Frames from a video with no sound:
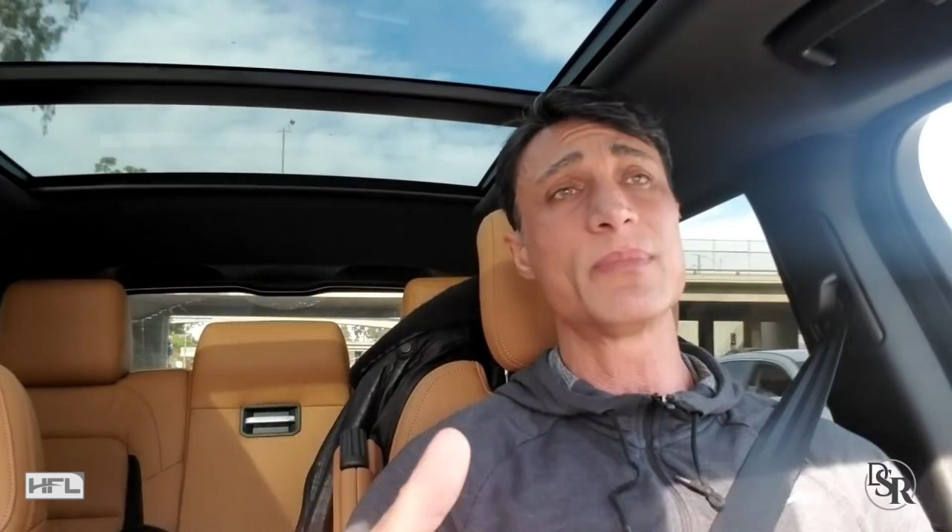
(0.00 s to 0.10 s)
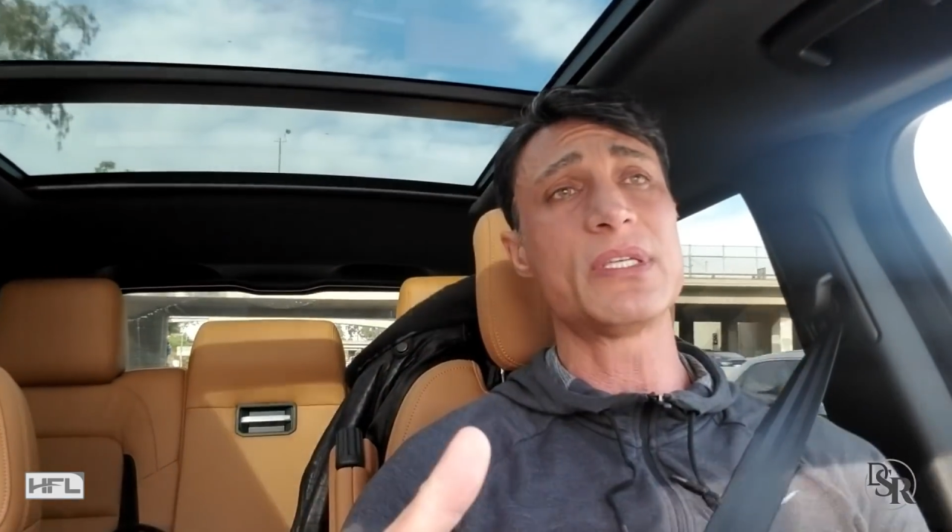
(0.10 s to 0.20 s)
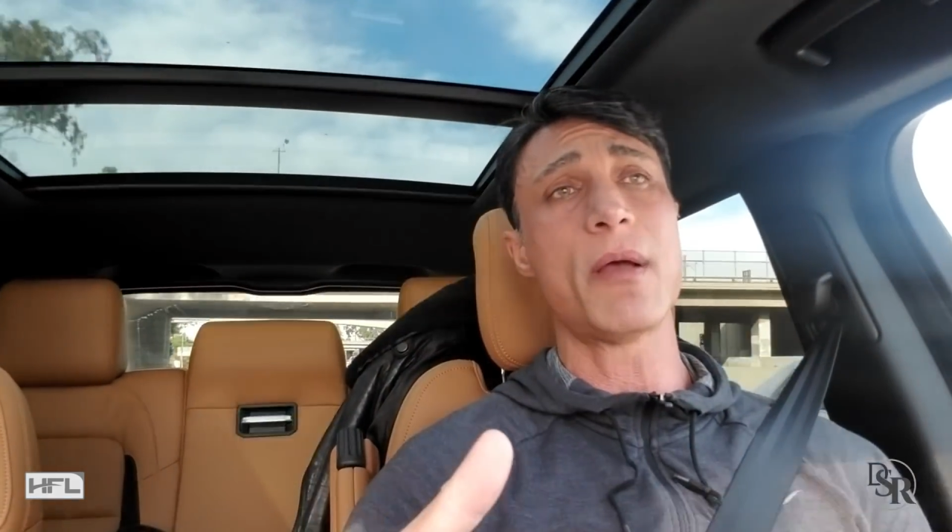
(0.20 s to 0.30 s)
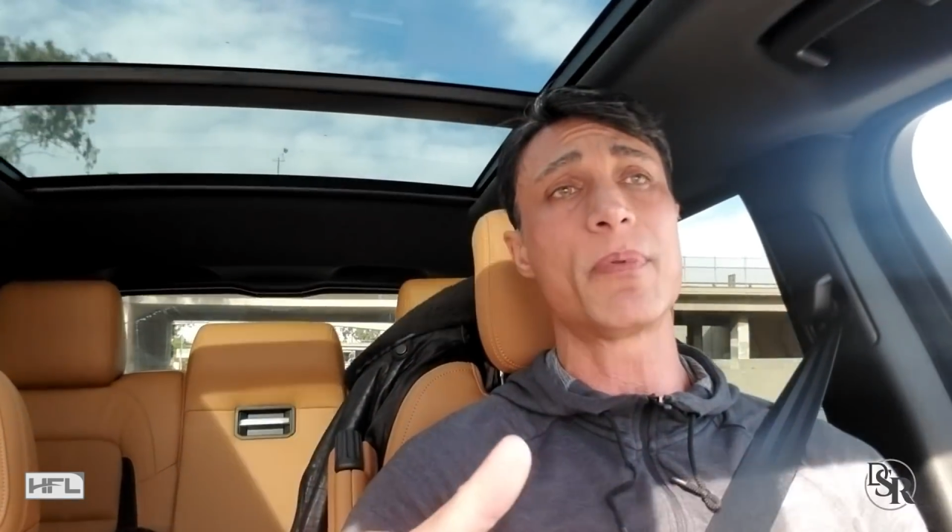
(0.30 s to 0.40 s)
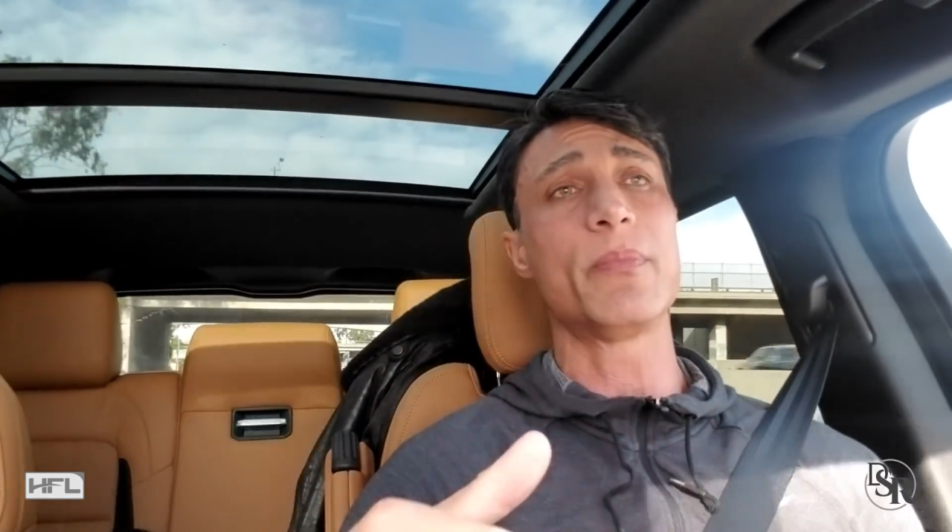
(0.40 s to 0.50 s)

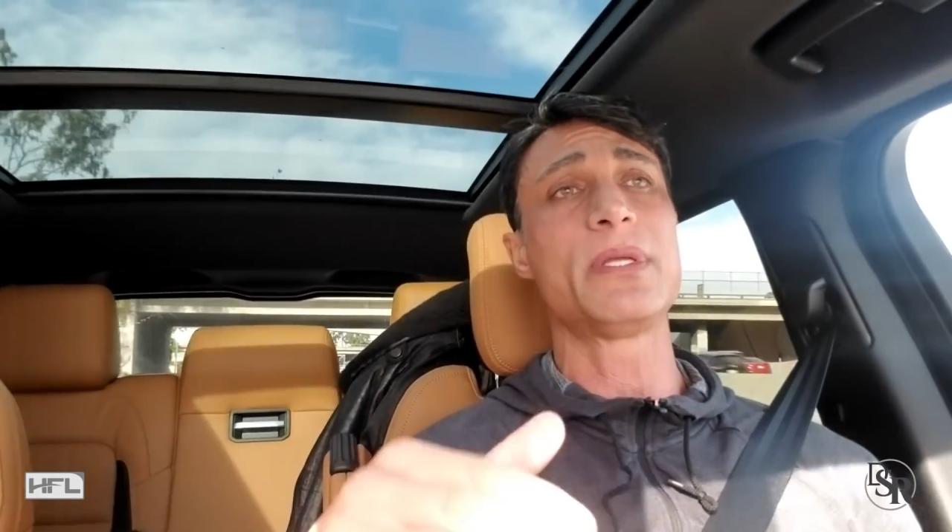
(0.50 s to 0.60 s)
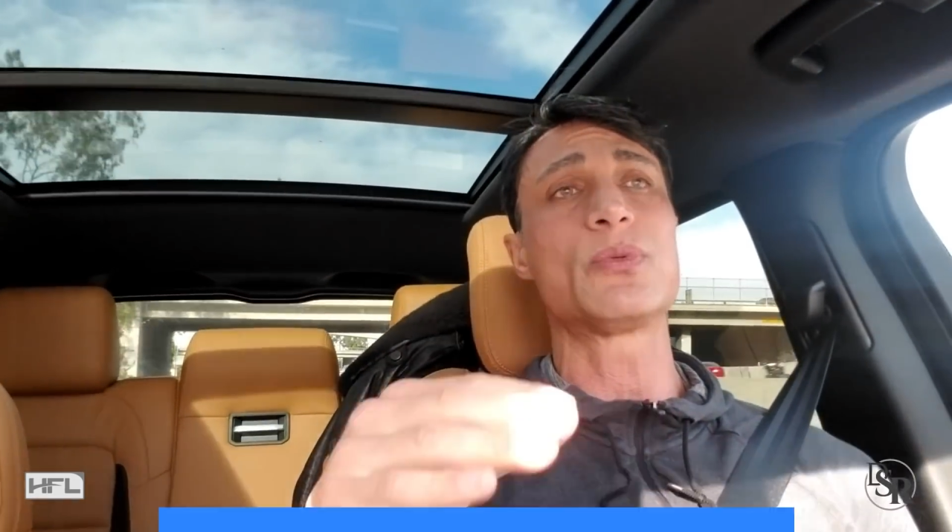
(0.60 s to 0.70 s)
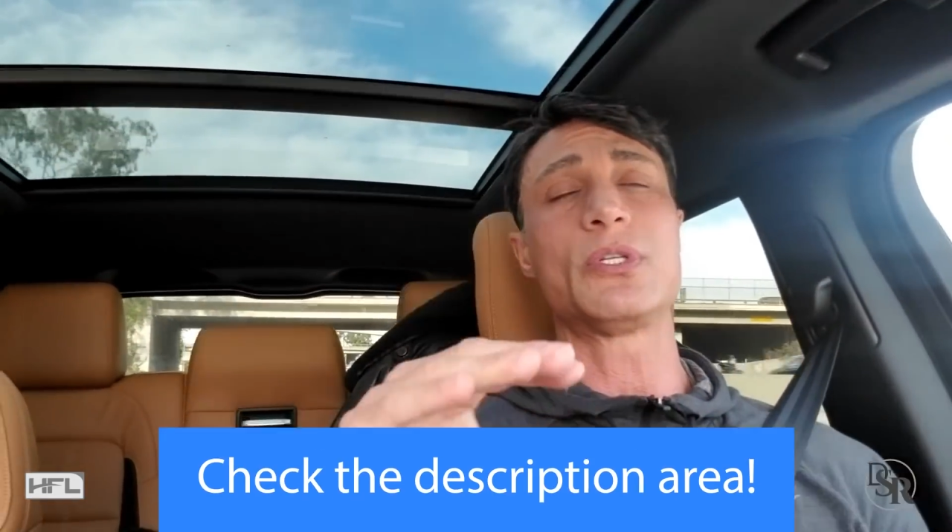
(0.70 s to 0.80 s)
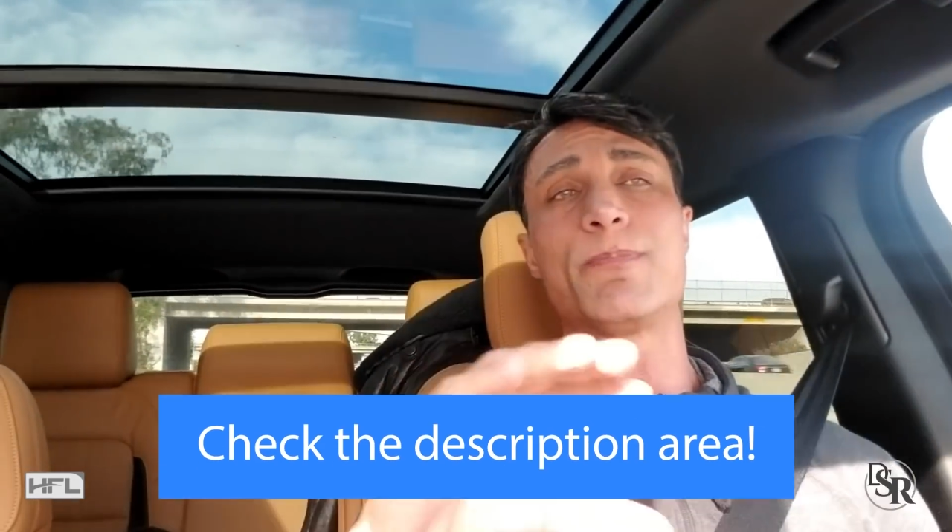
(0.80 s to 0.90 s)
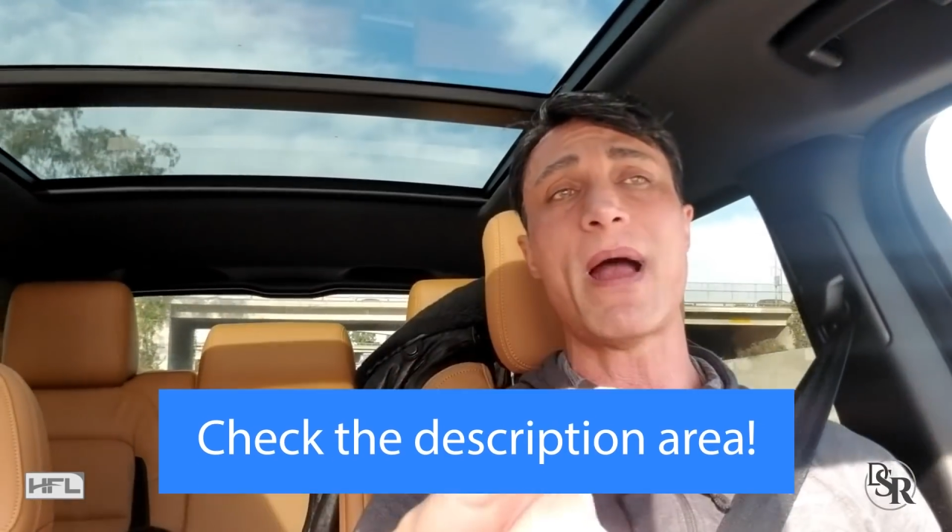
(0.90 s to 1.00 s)

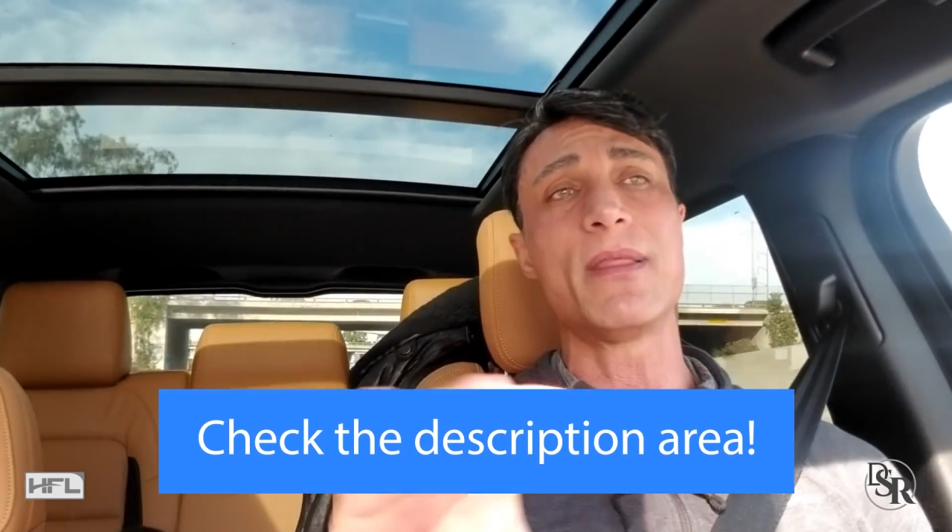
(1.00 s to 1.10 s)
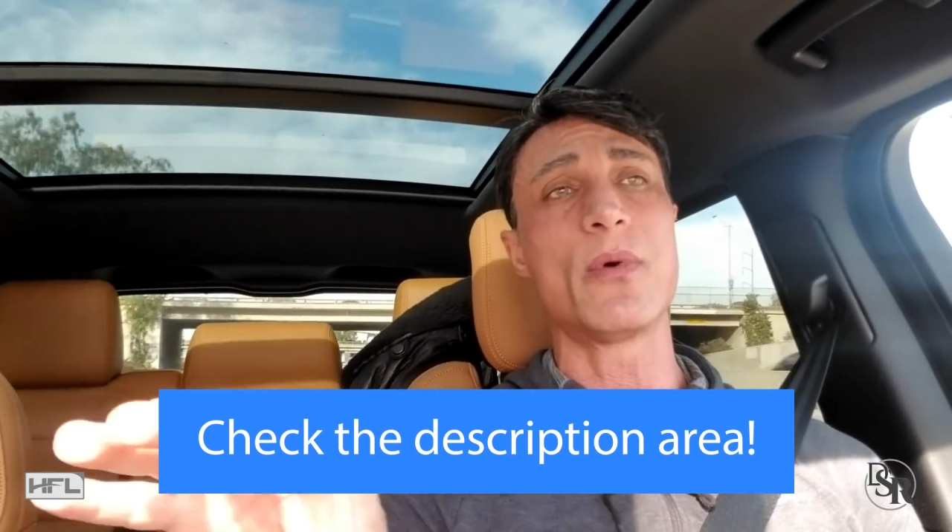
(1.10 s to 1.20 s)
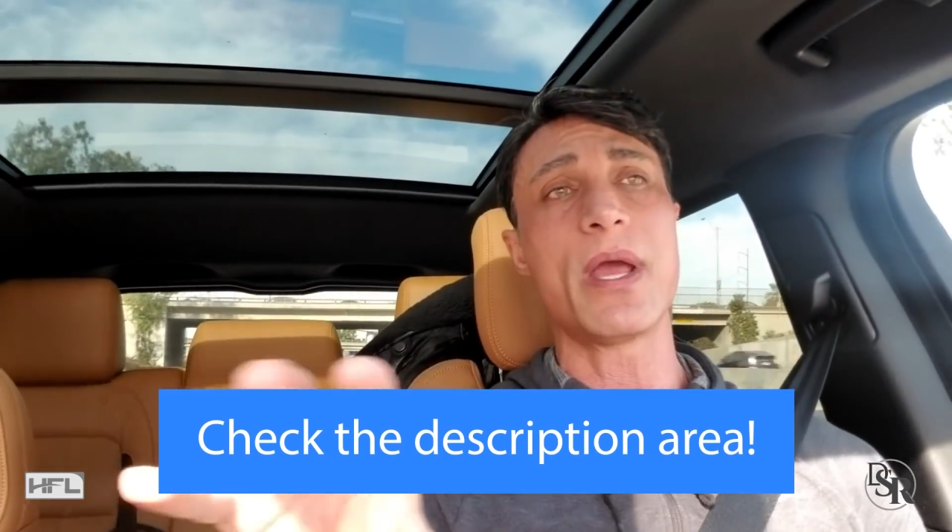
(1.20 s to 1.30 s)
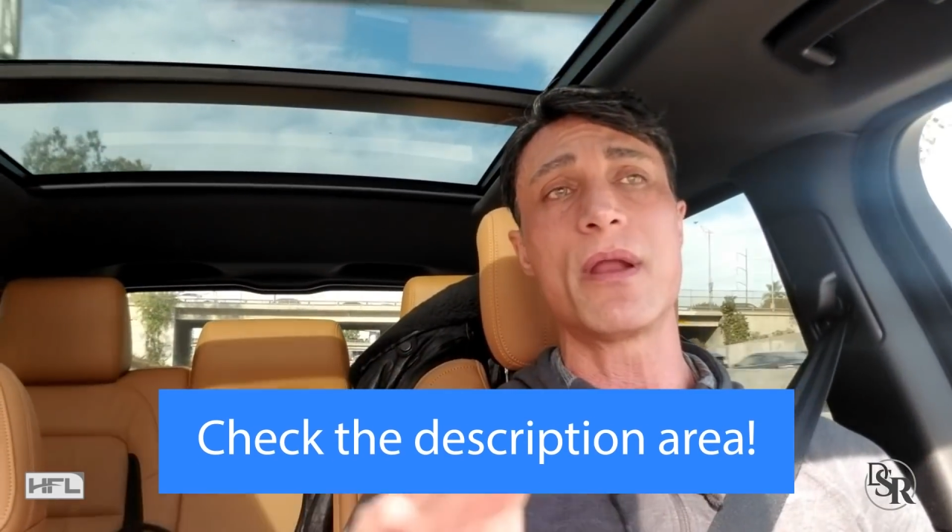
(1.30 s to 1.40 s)
supplements, which by the way,